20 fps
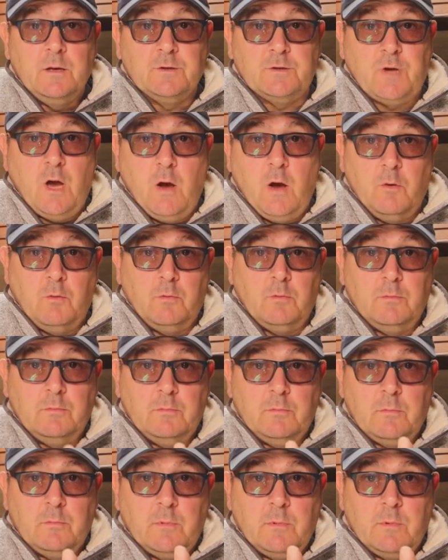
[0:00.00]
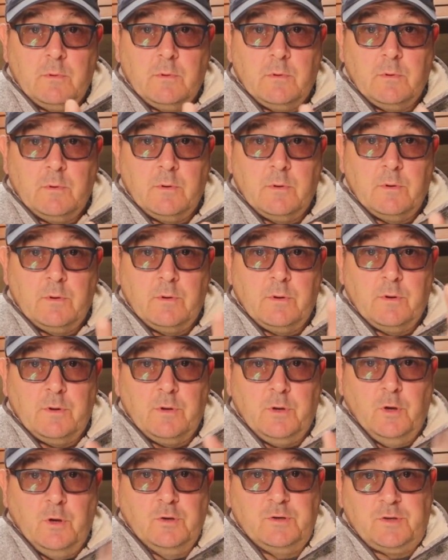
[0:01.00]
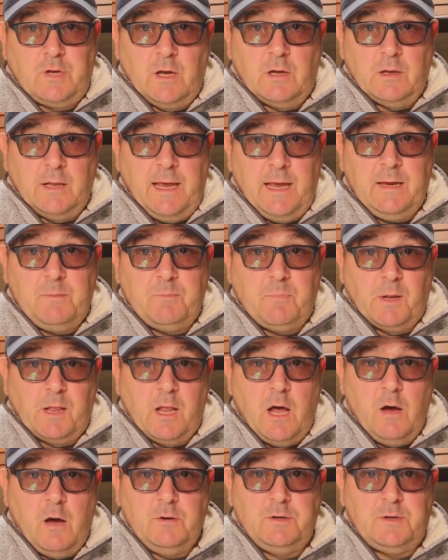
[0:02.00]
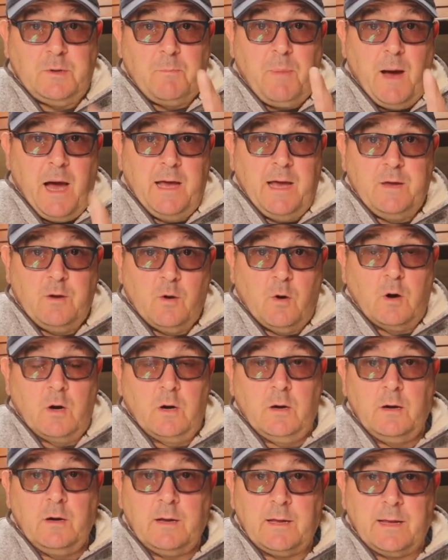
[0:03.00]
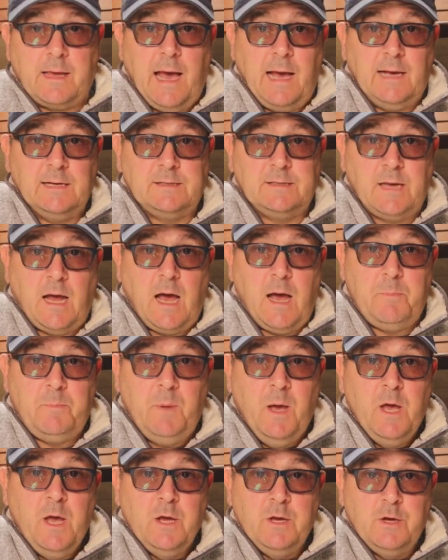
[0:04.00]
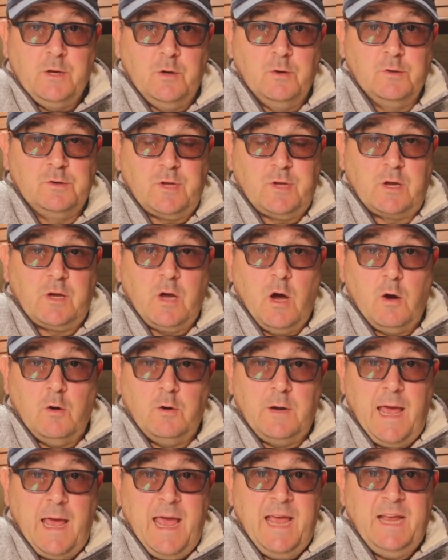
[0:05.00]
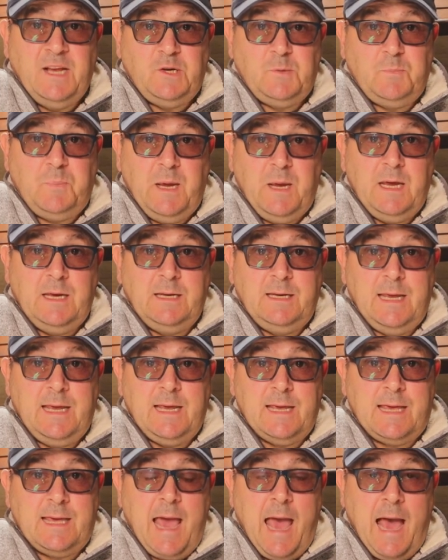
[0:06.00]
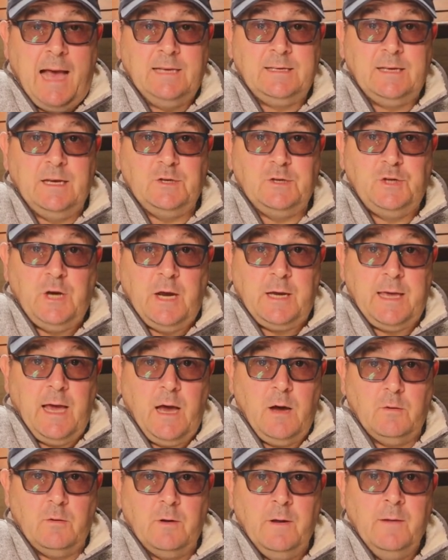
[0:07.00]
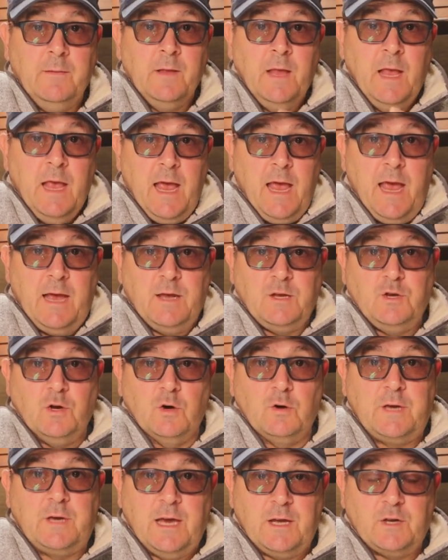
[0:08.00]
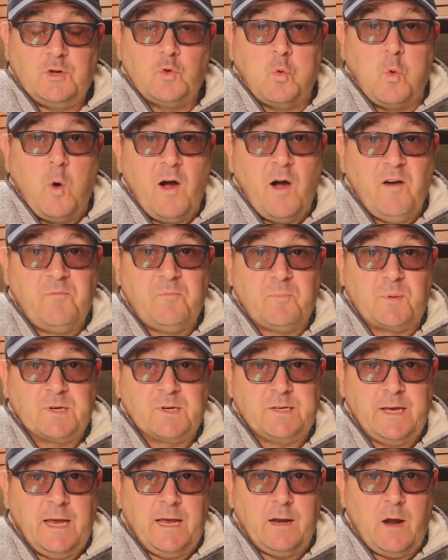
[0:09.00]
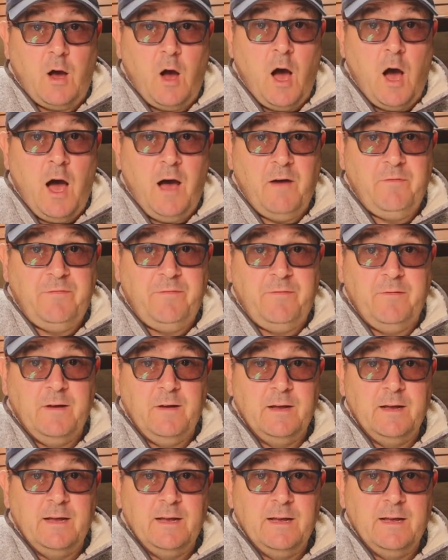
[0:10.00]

So use the link below to buy your GasStop. Use the code H P D gas at checkout and you'll get twelve percent off.